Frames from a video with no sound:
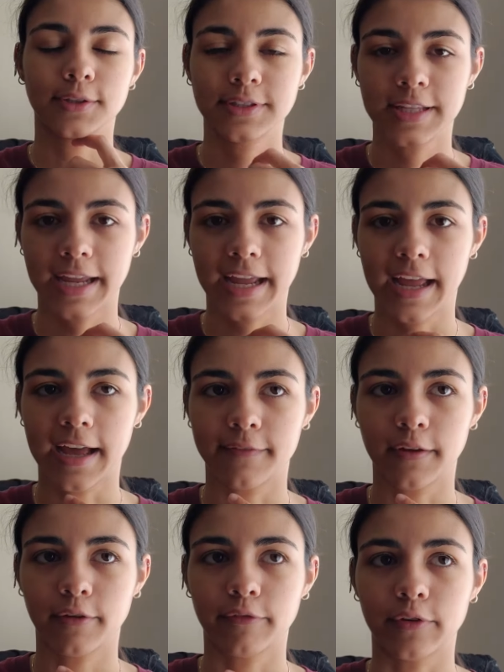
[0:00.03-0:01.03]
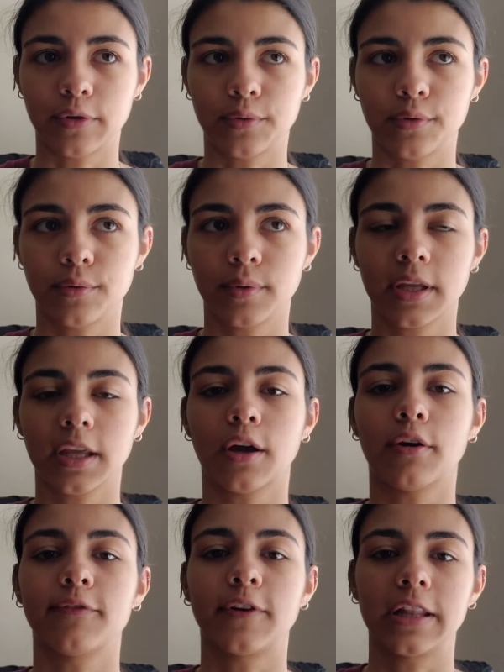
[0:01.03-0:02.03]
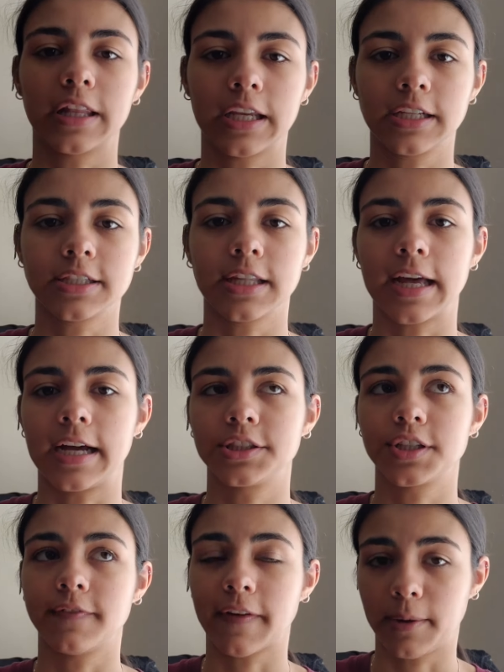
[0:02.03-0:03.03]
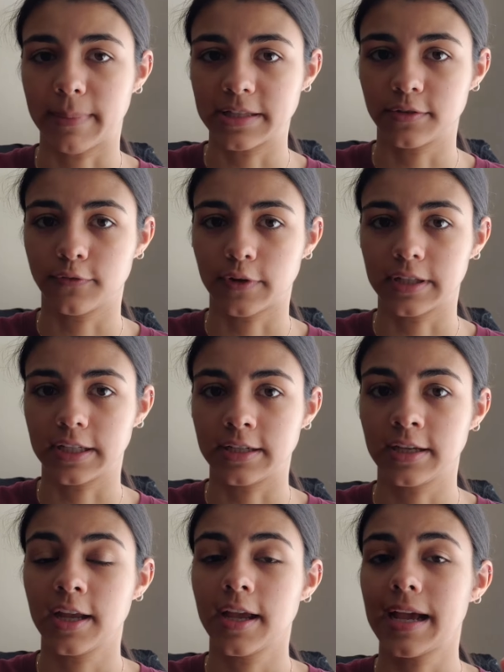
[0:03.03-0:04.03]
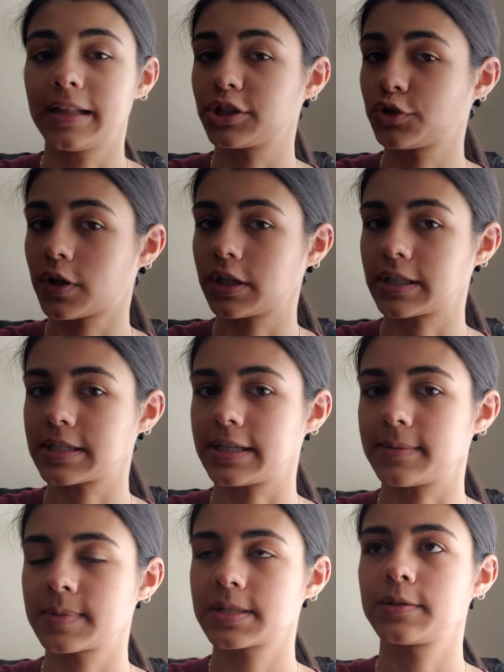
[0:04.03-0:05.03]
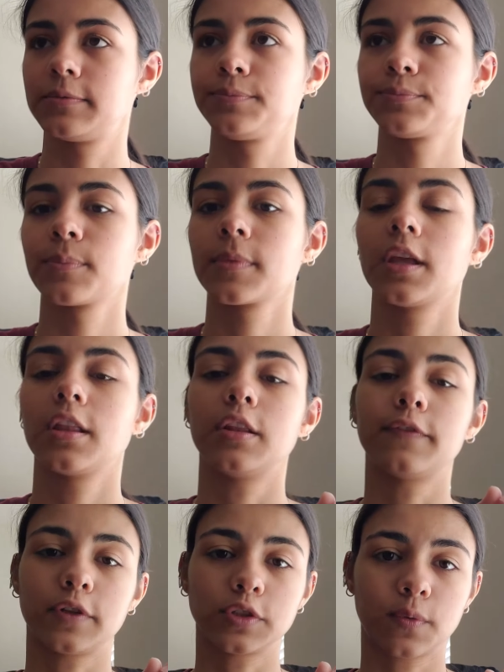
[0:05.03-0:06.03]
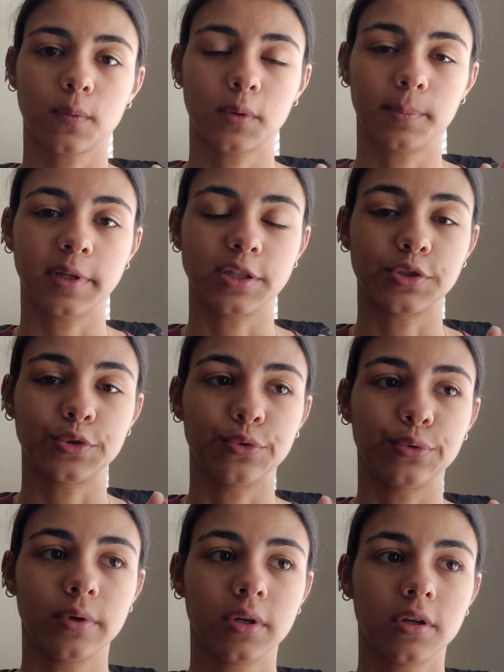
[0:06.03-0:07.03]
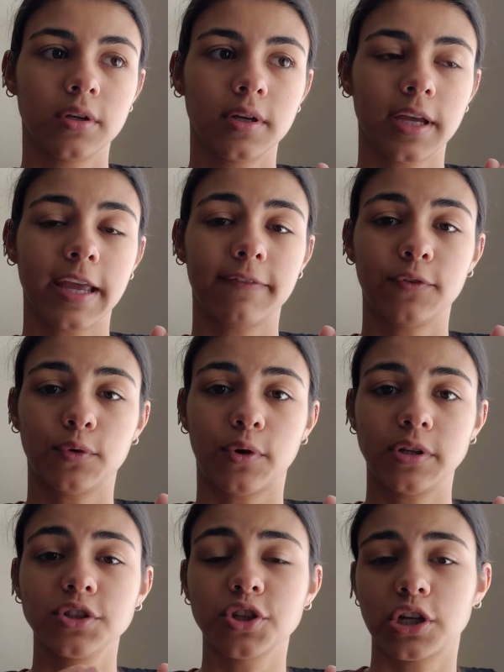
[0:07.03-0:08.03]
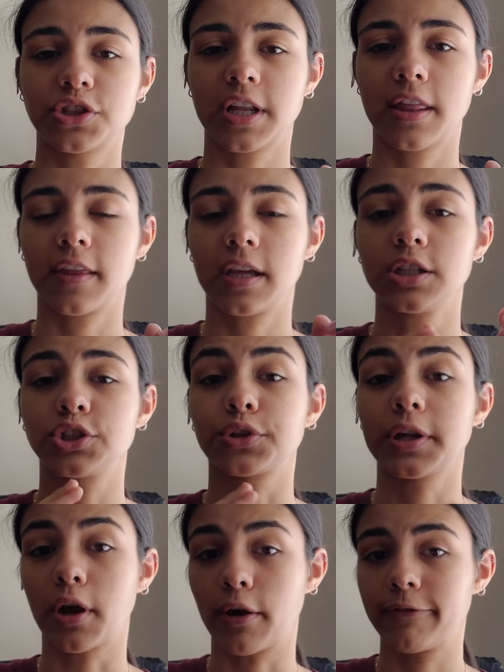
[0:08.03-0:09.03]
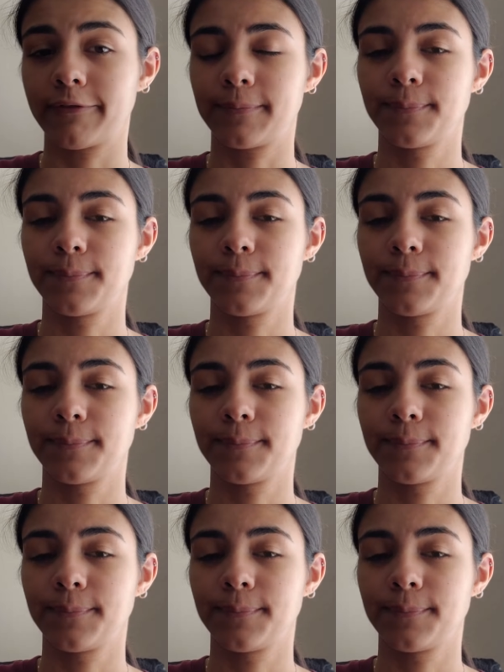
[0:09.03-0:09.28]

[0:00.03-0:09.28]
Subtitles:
today I have a few eco-friendly slash environmental friendly electronics tips. The first one would be to, if you're going to charge anything, turn it off.